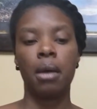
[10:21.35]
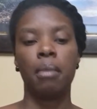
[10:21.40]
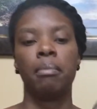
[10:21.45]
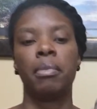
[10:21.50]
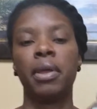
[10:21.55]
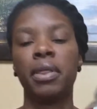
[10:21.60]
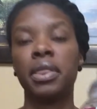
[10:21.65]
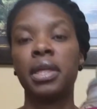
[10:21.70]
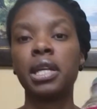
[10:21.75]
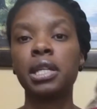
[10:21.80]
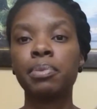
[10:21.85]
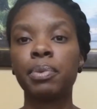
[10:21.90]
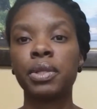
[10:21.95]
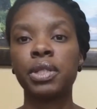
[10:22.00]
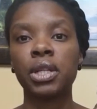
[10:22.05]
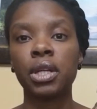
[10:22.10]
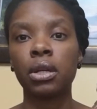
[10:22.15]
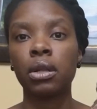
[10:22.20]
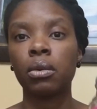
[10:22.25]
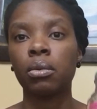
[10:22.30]
But this
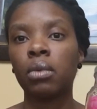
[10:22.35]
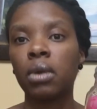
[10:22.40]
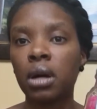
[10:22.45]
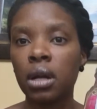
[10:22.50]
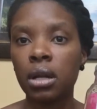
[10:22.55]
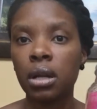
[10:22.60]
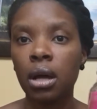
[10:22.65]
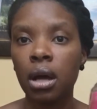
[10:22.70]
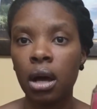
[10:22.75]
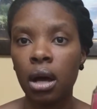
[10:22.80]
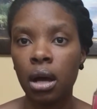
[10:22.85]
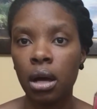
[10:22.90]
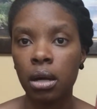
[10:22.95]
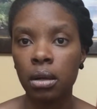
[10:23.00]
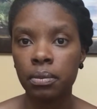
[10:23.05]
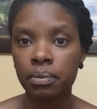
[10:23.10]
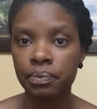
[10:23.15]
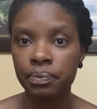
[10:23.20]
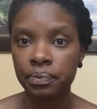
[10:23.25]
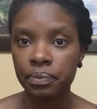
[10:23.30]
particular one
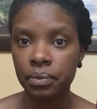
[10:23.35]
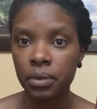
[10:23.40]
um,